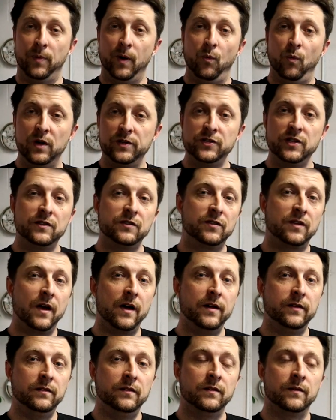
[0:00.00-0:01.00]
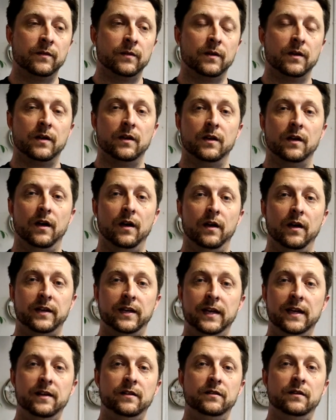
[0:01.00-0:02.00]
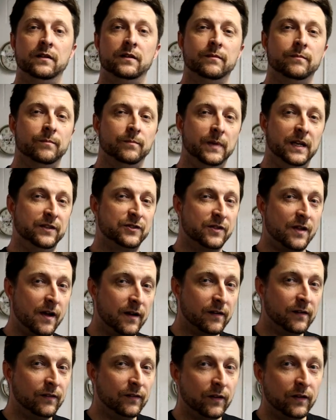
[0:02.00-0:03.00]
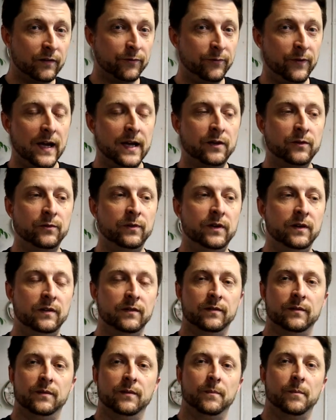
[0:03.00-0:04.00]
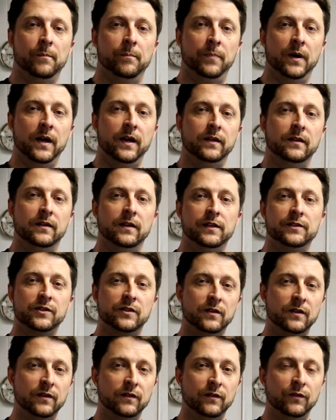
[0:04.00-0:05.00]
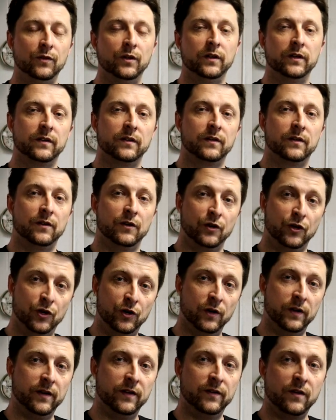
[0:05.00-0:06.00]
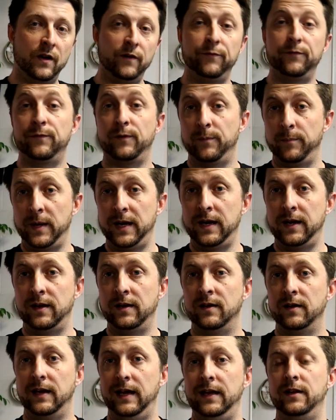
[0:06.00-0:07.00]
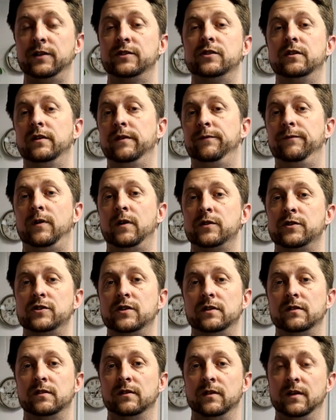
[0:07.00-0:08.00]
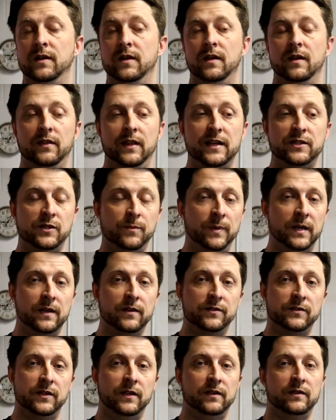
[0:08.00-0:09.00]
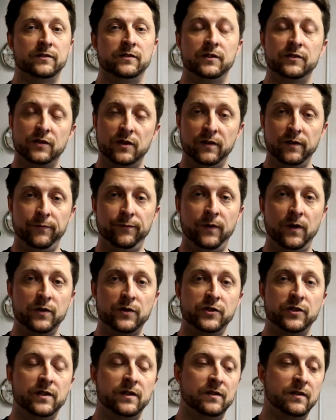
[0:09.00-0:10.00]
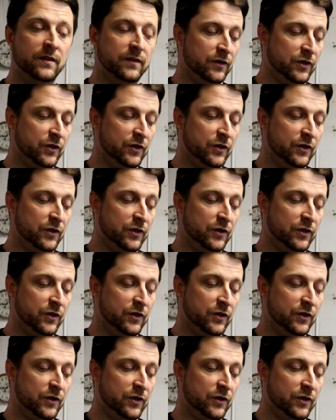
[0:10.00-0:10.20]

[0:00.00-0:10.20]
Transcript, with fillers: But once it's done, again, it's not going to look factory, but it's going to look good enough for me, and it's going to function. That's the biggest thing, is it's going to function.